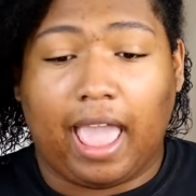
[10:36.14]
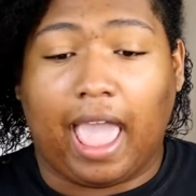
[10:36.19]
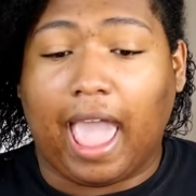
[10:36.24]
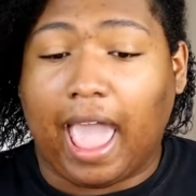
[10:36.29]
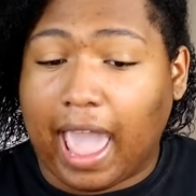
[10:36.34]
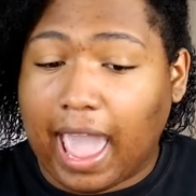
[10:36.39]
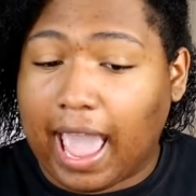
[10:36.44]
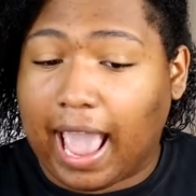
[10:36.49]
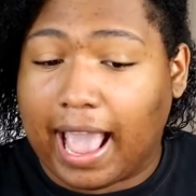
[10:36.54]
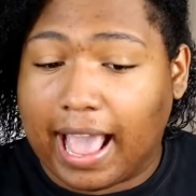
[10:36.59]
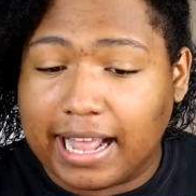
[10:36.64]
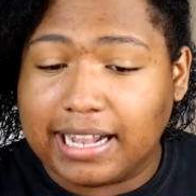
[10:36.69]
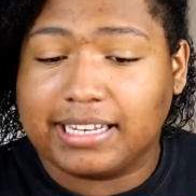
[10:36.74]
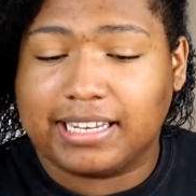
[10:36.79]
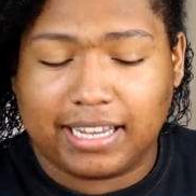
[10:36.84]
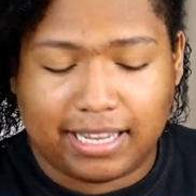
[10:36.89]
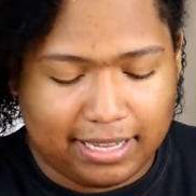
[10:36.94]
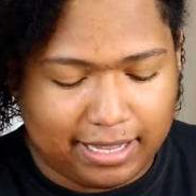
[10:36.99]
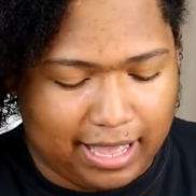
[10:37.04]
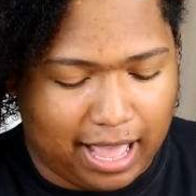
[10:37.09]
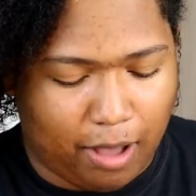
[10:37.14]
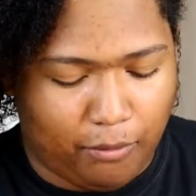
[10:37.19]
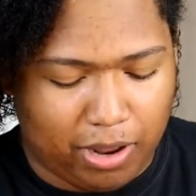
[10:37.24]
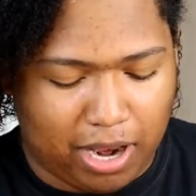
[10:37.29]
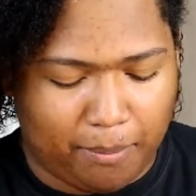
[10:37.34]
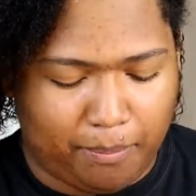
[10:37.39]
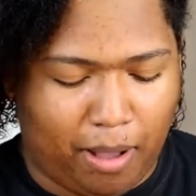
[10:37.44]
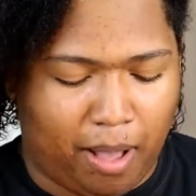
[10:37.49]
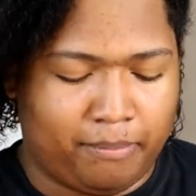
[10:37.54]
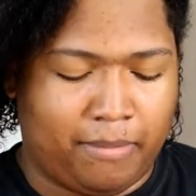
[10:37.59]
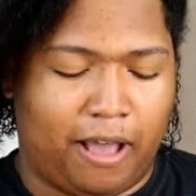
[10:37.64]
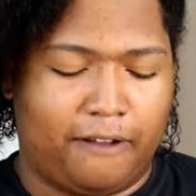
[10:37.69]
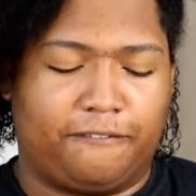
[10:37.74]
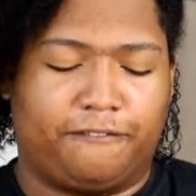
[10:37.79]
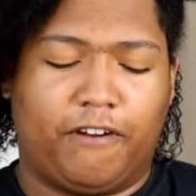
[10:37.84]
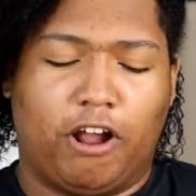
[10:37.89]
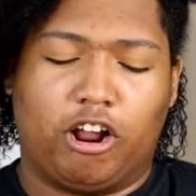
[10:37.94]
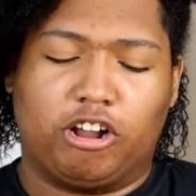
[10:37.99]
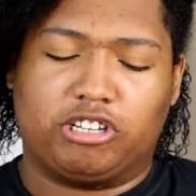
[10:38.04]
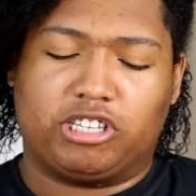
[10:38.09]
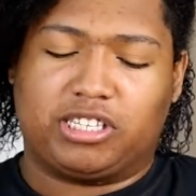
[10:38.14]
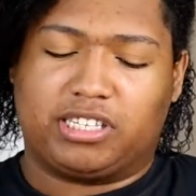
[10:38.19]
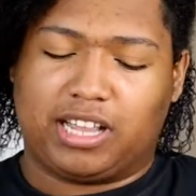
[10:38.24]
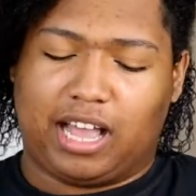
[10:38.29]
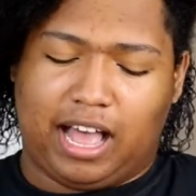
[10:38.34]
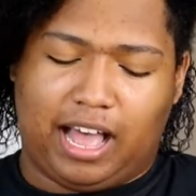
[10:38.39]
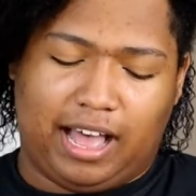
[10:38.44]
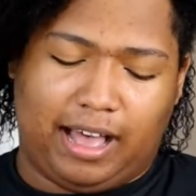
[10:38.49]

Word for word: And I went and bought my first...